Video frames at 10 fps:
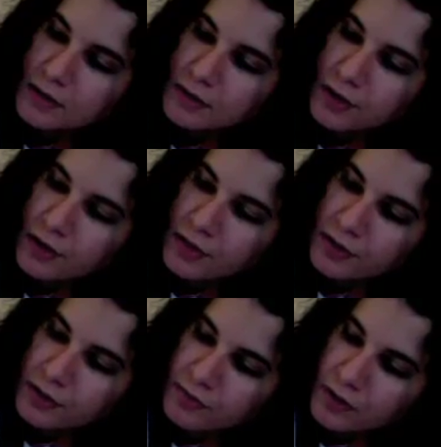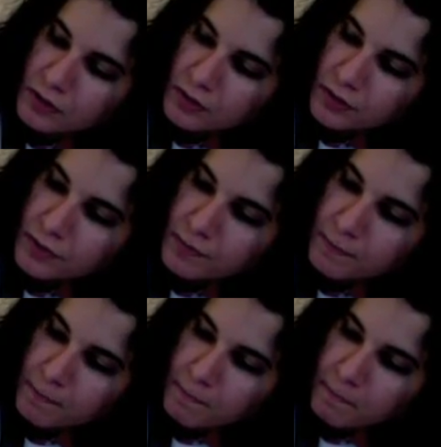Nadhifatun.
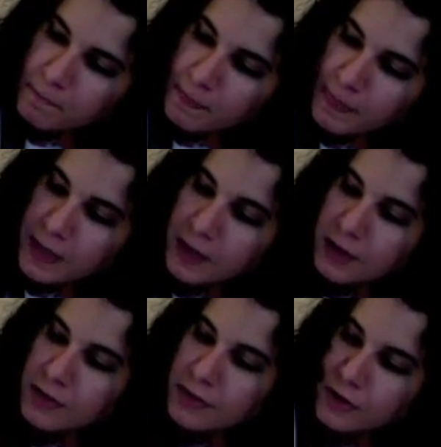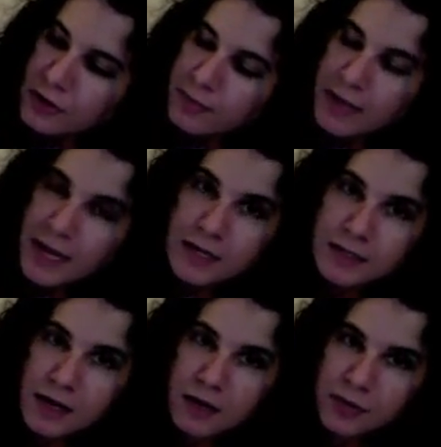Third blank
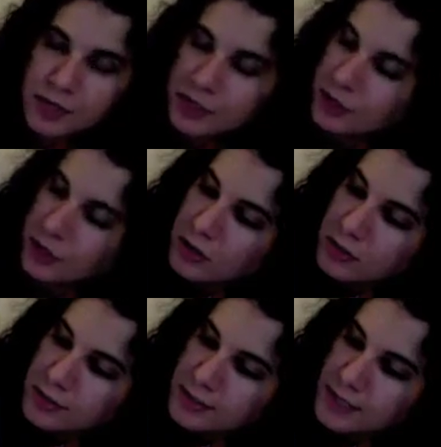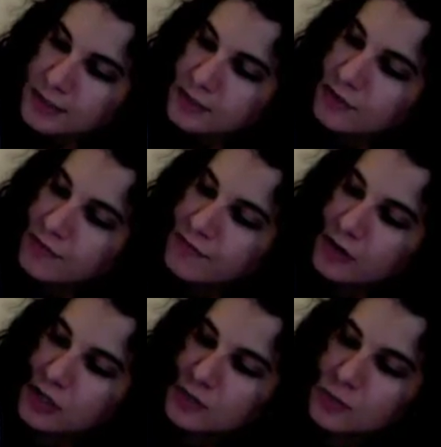down here takes the
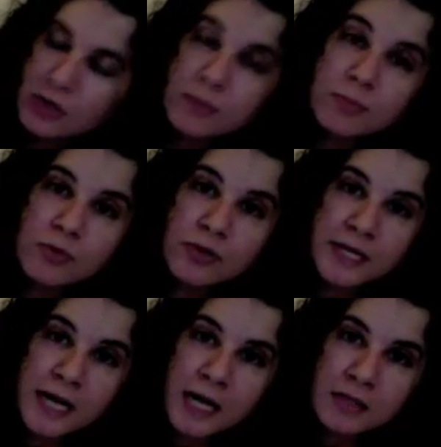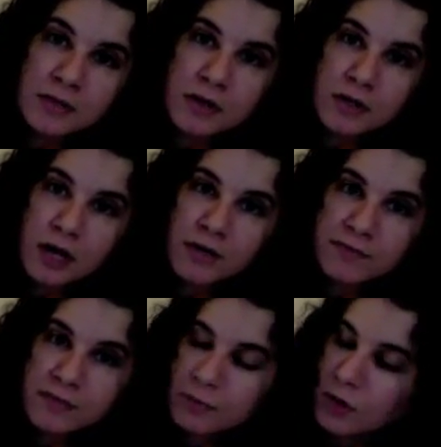first word. Murihatun.
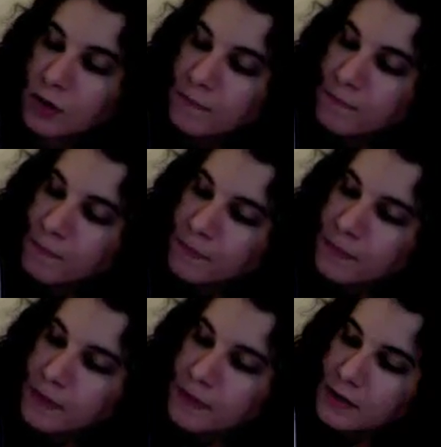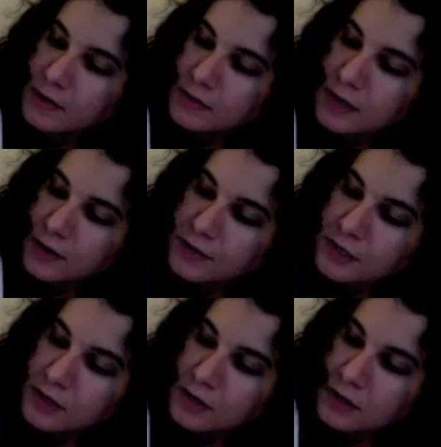Comfortable. Down
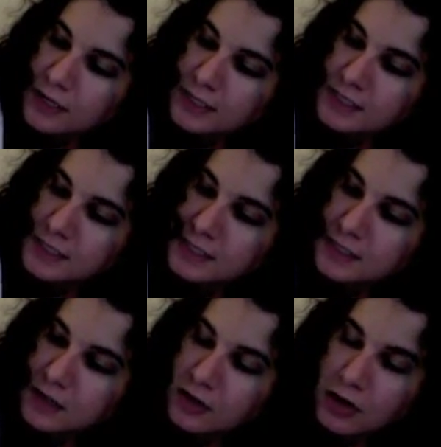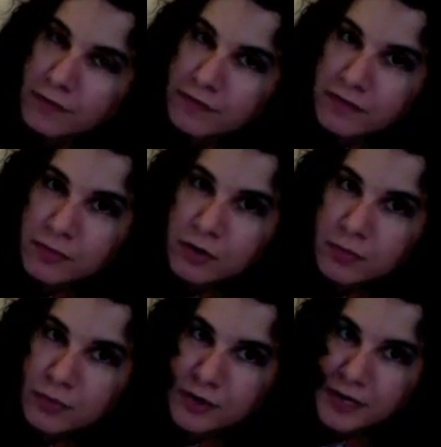here. Its seats are comfortable.
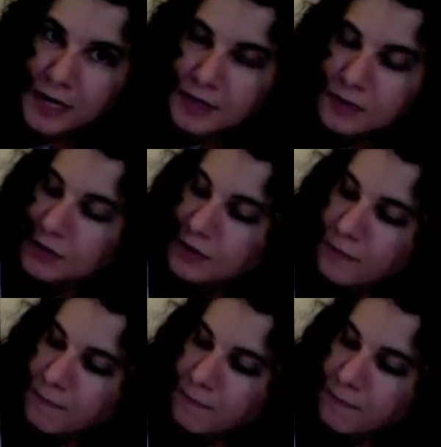Murihatun.